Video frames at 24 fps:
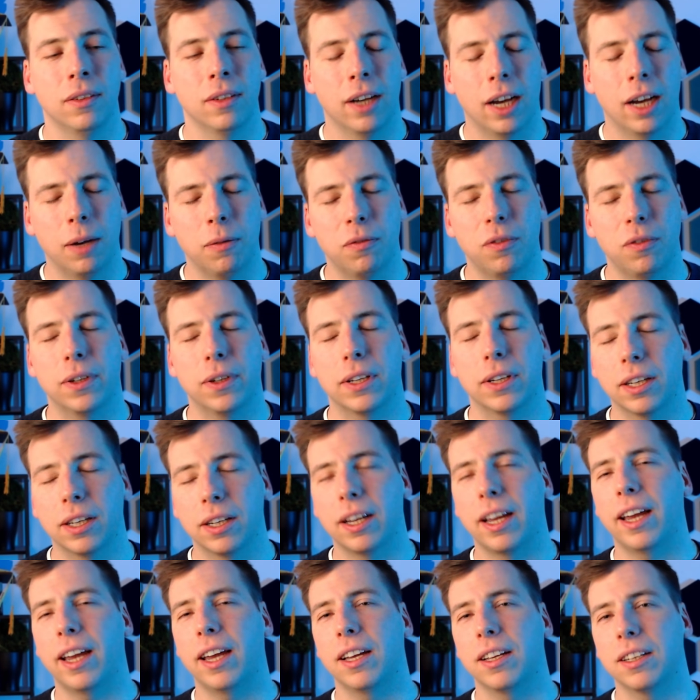I'm thinking,
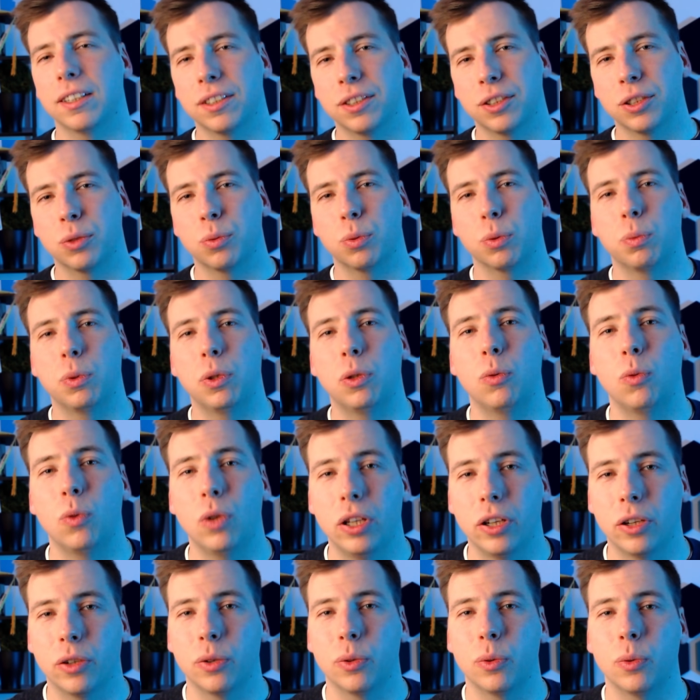hey, this would be
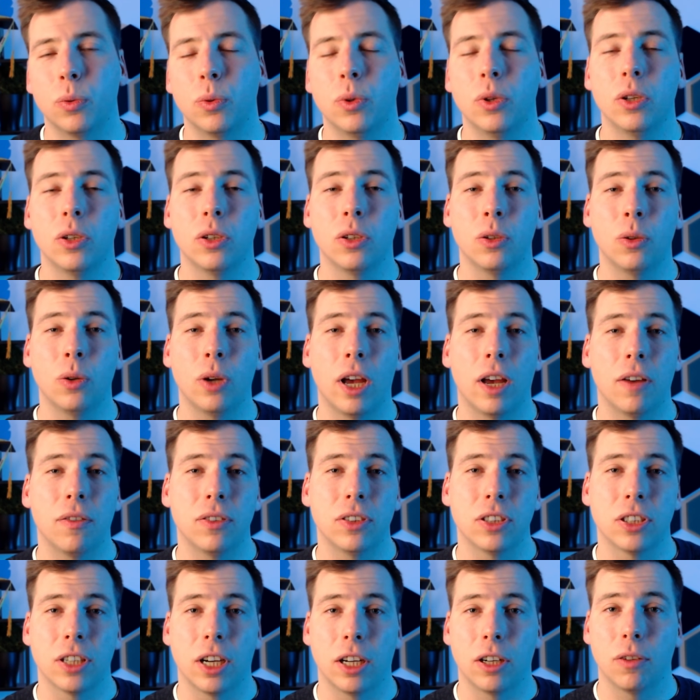really cool to have
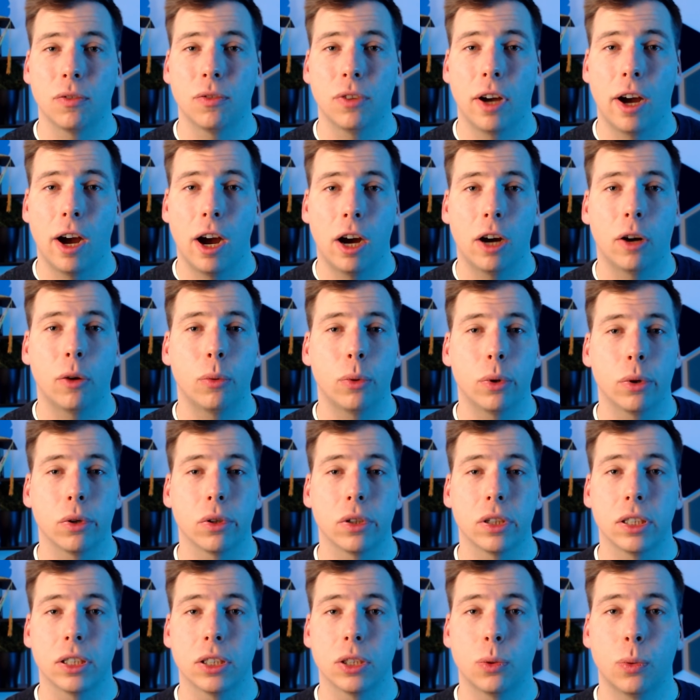inside of the R world
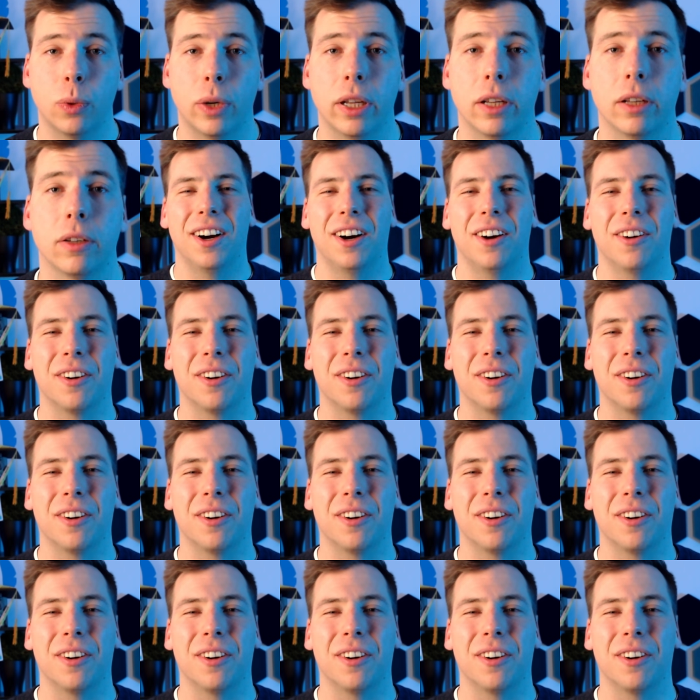as well.